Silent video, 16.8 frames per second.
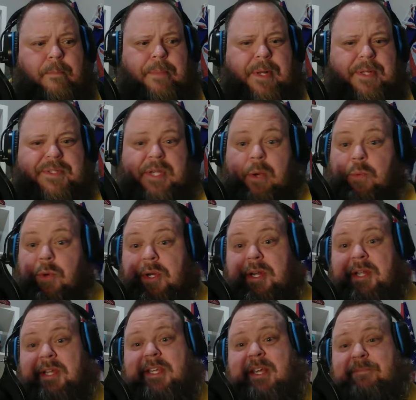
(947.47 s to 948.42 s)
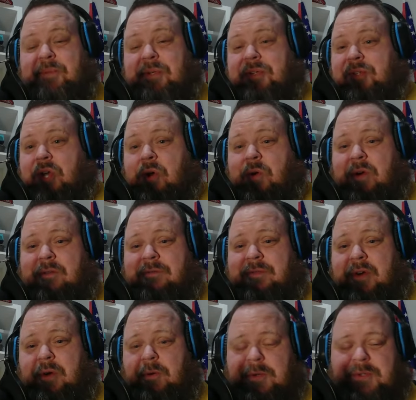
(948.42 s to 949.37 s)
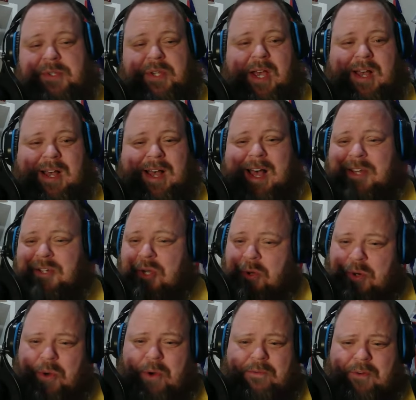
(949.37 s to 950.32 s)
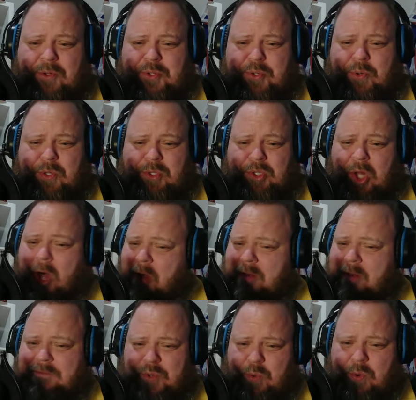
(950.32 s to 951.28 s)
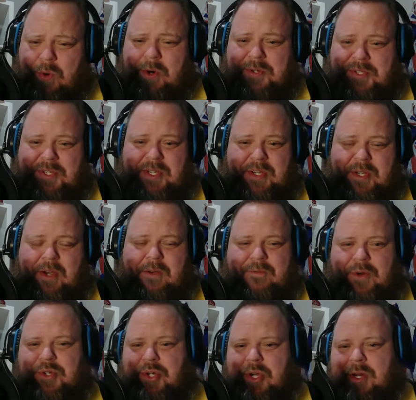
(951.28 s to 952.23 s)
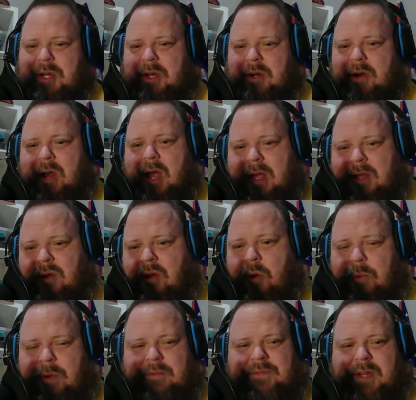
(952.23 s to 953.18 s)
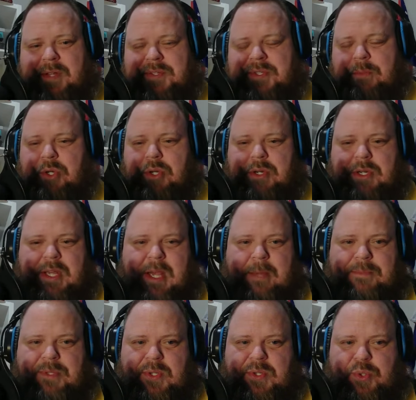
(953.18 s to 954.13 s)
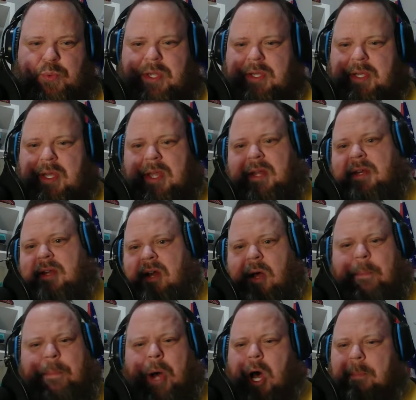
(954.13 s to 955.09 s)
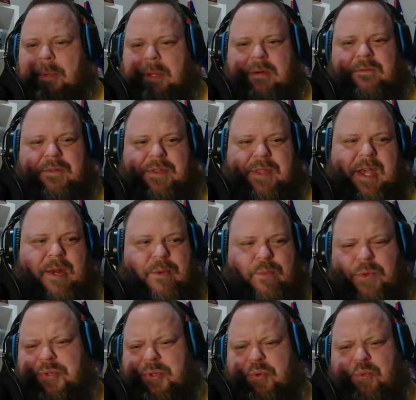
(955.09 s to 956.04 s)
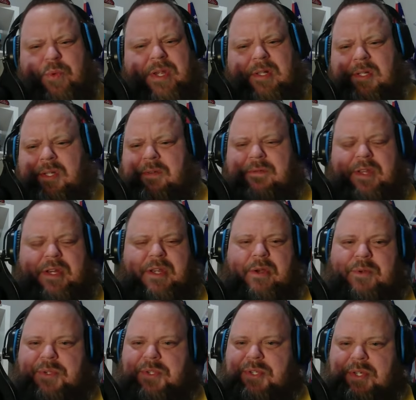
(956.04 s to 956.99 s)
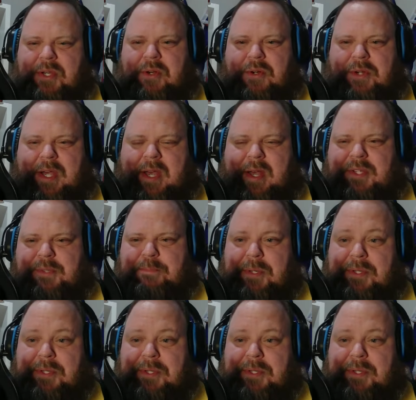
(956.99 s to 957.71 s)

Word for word: But uh, we're going to keep this going, folks. Uh, I don't know if I'll do a lot of U R C coverage on here. I know we've got some good games this weekend, and I'll pop in for that. And we'll do weekly videos still, guys.